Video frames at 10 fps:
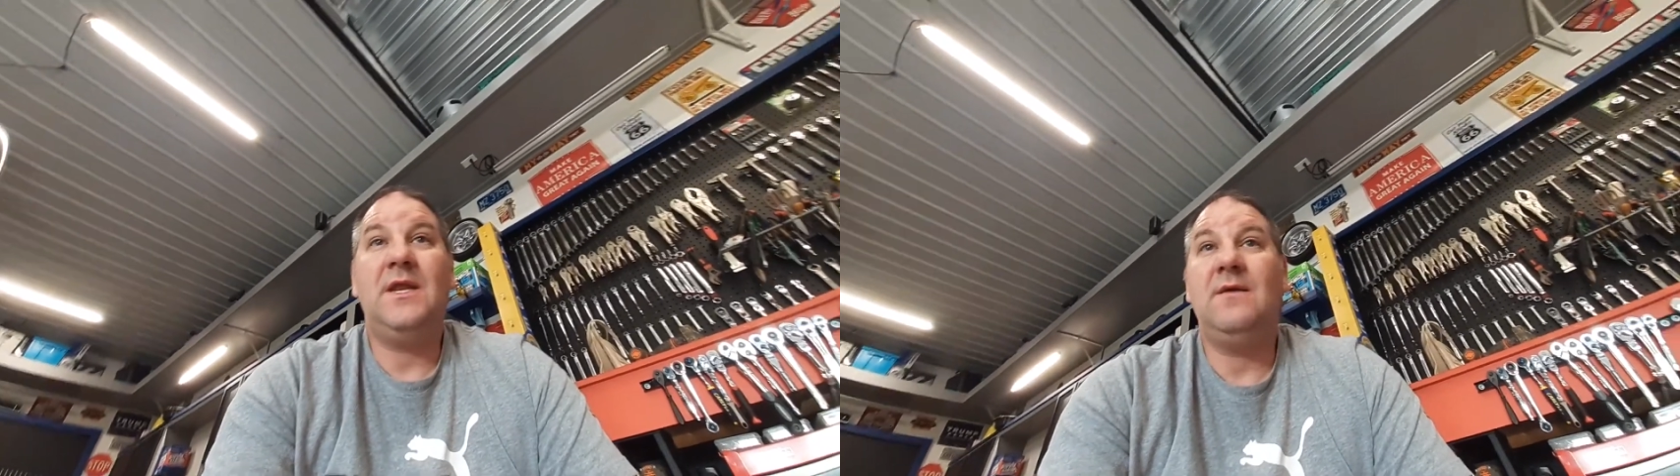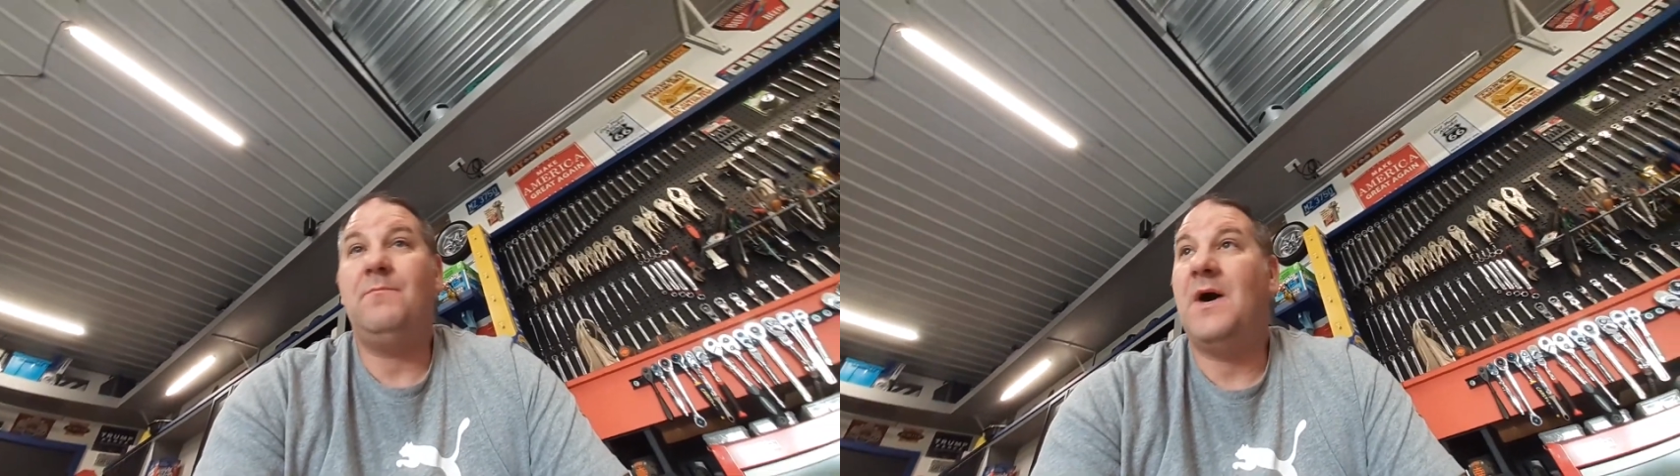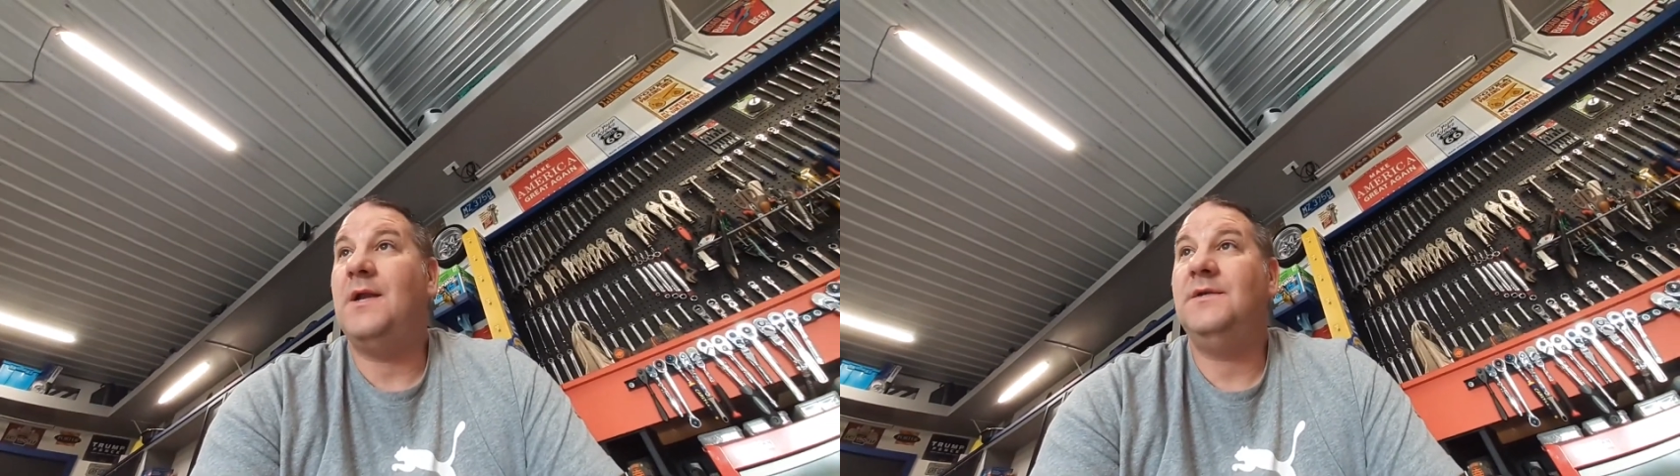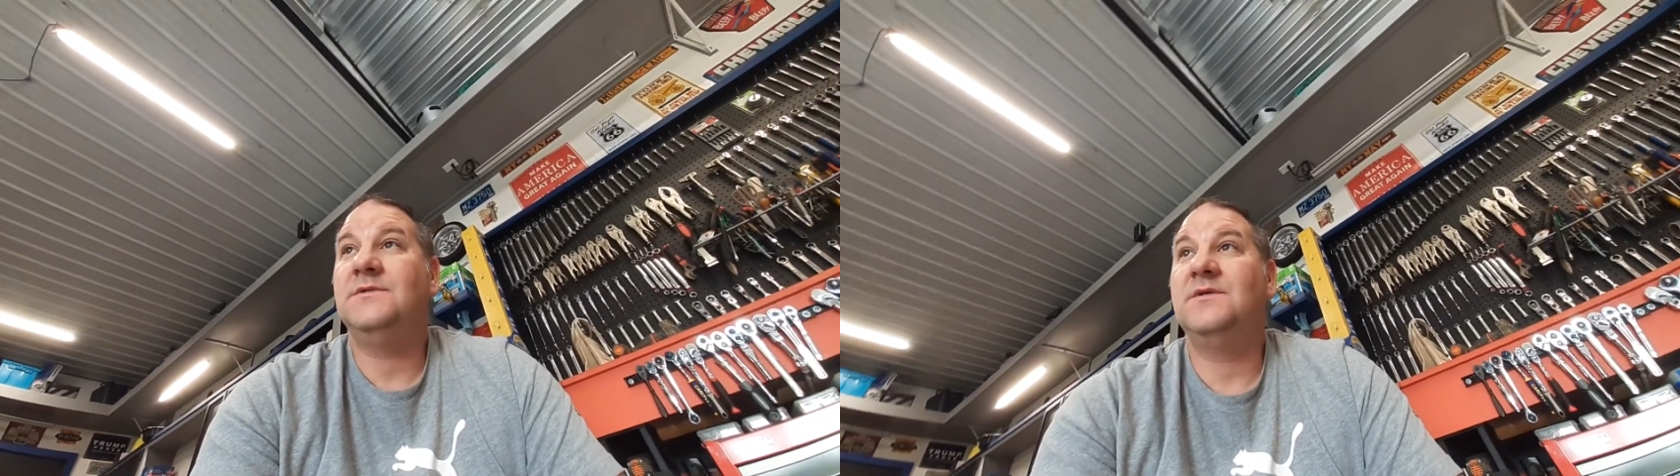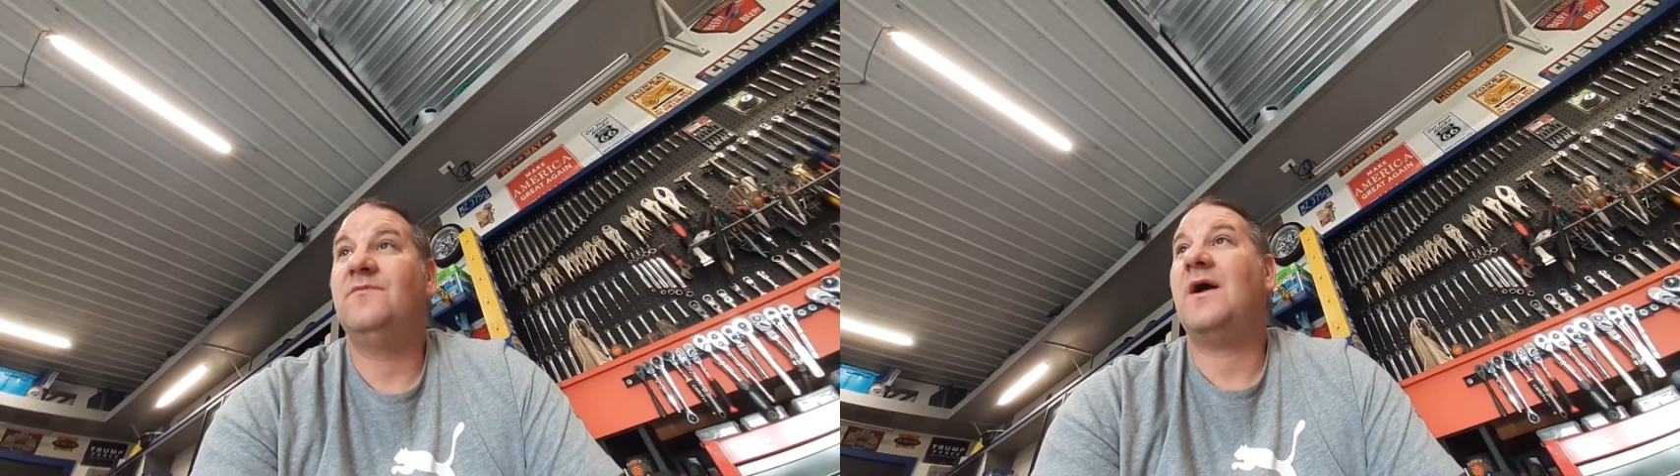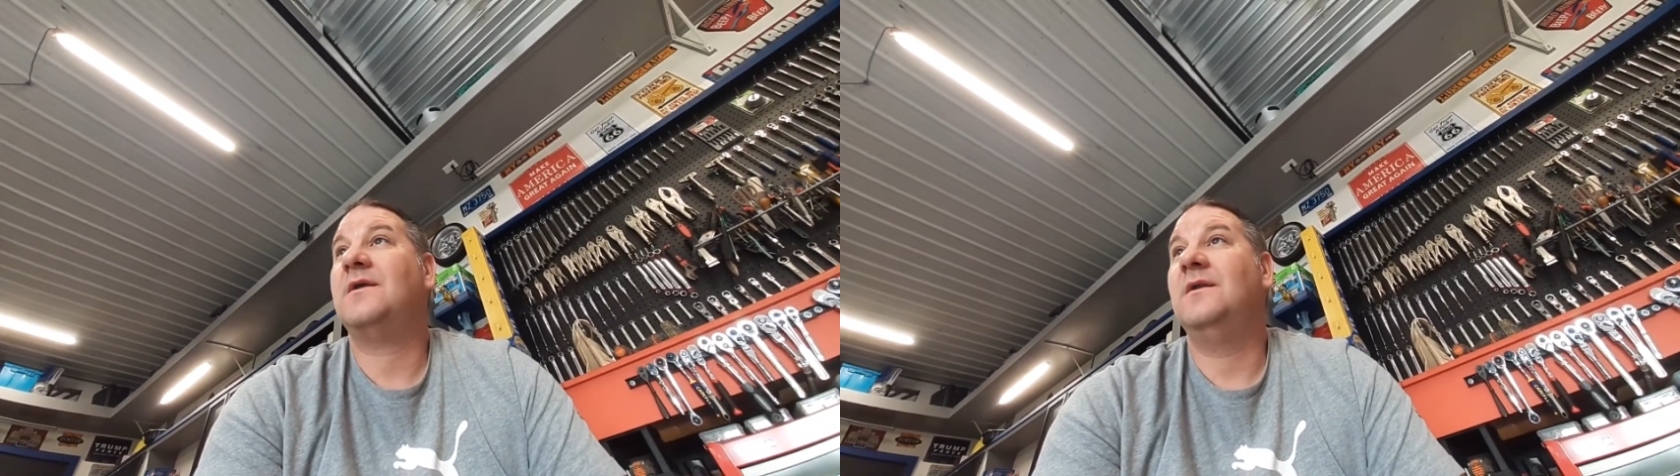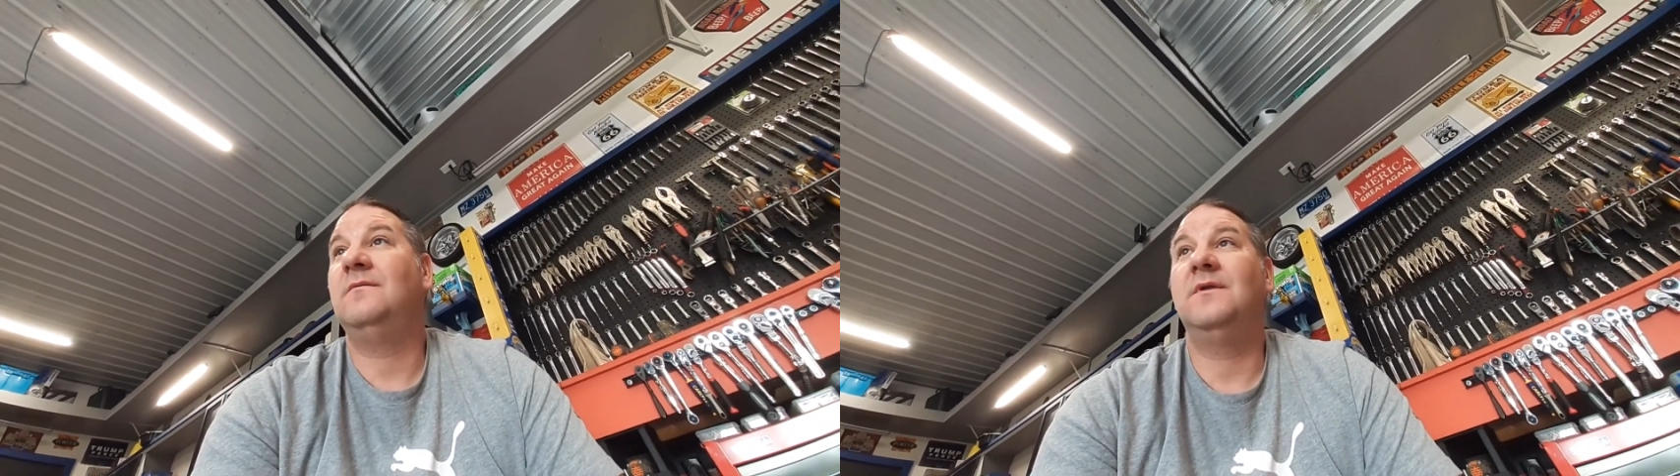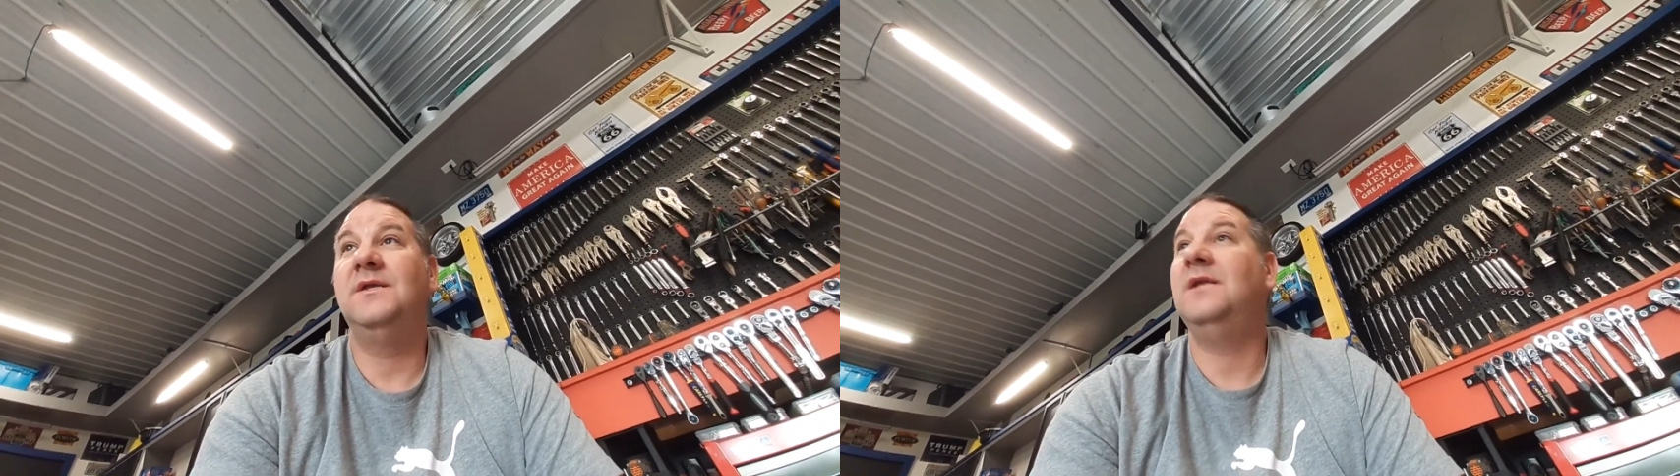F-bodies as I
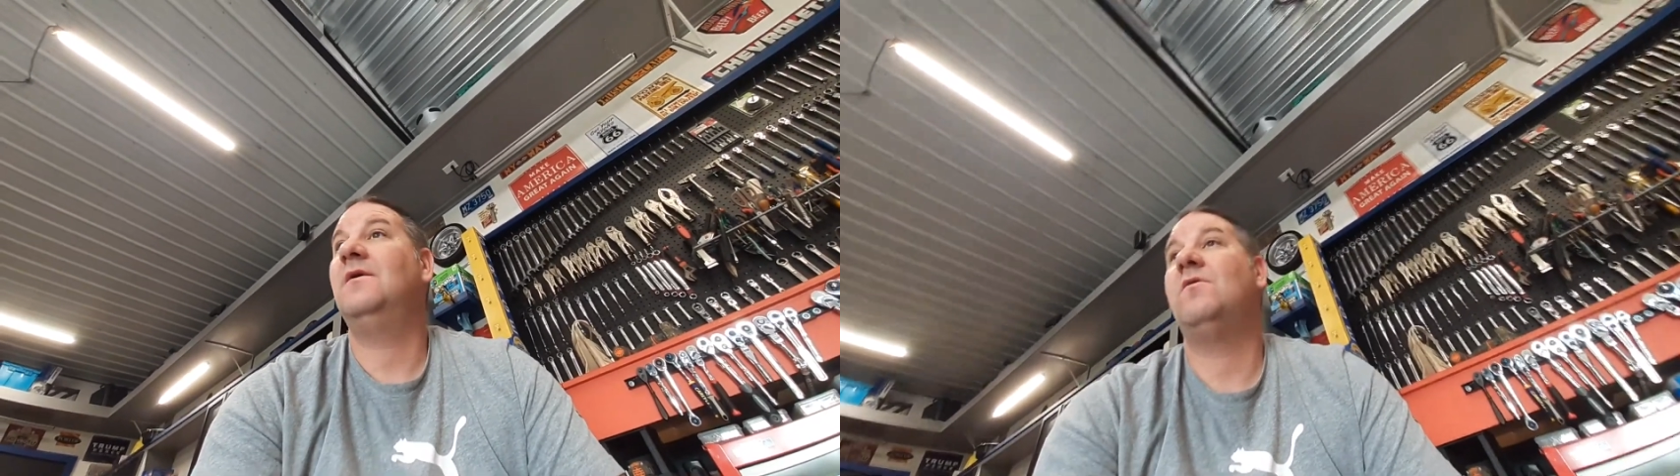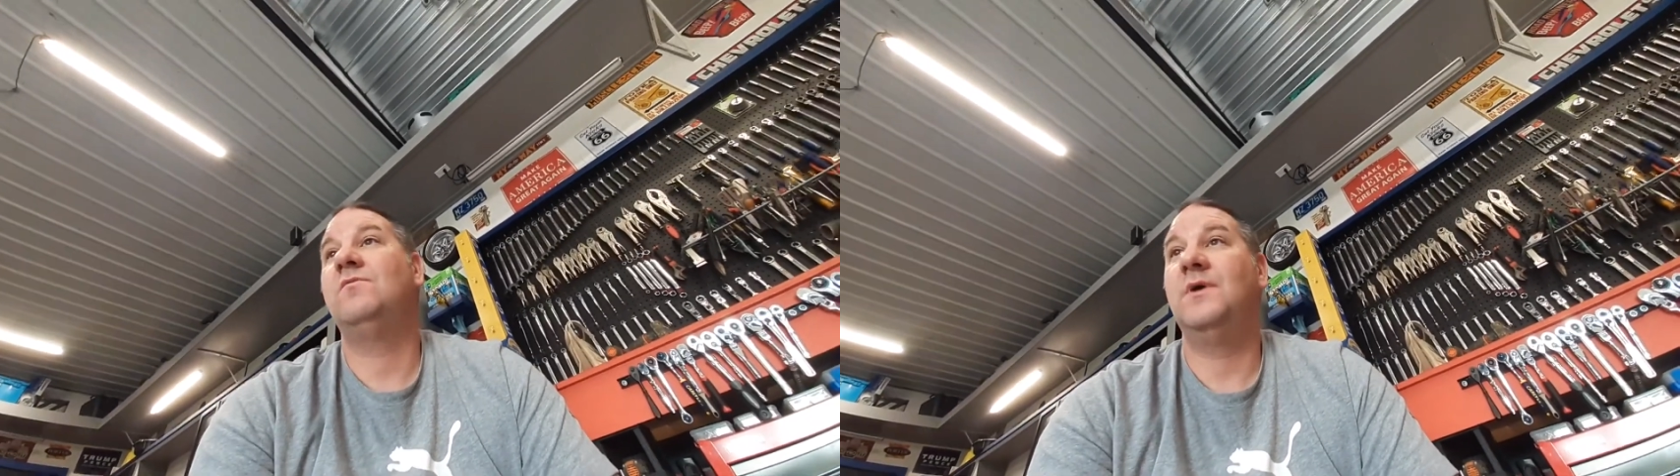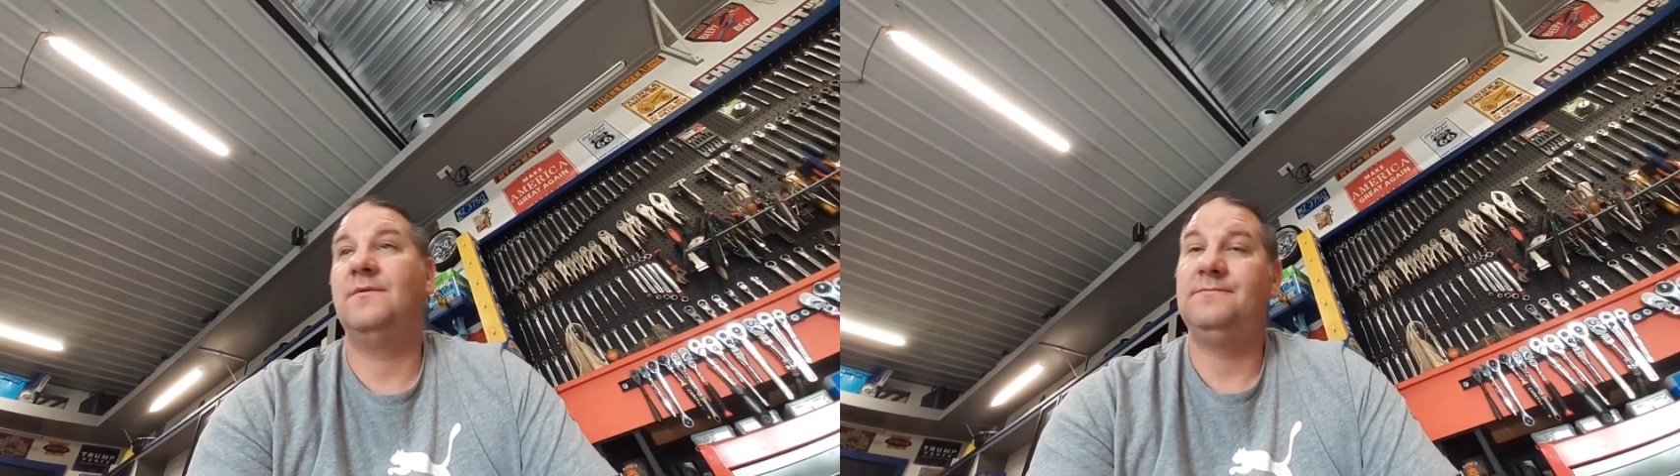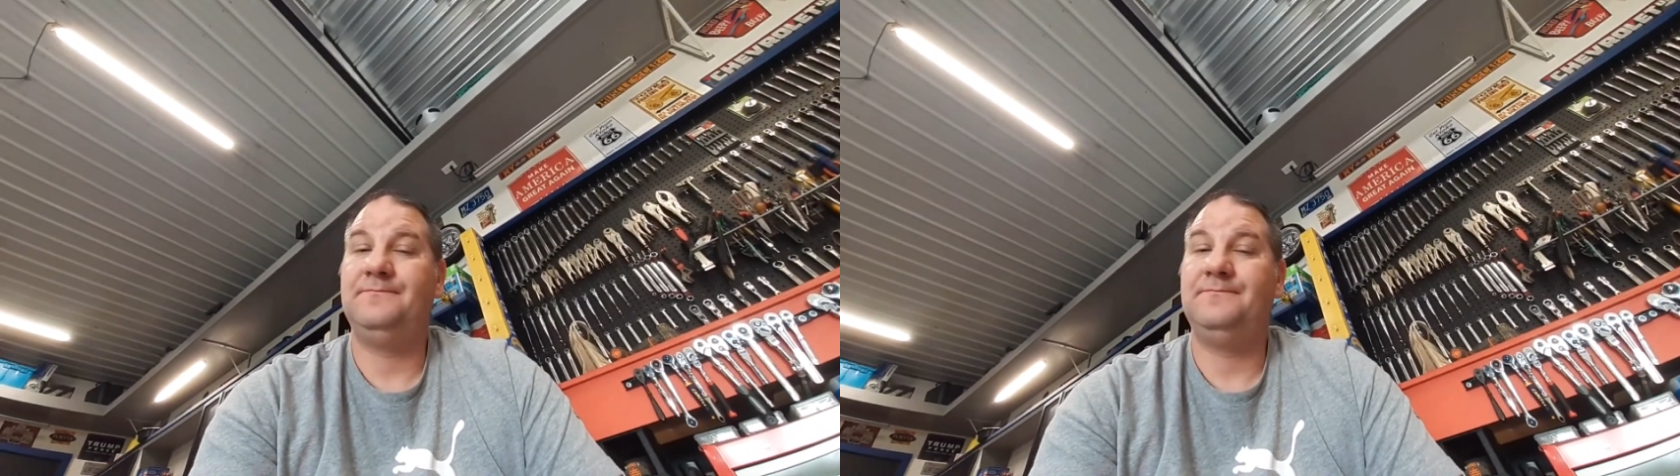can get a hold of.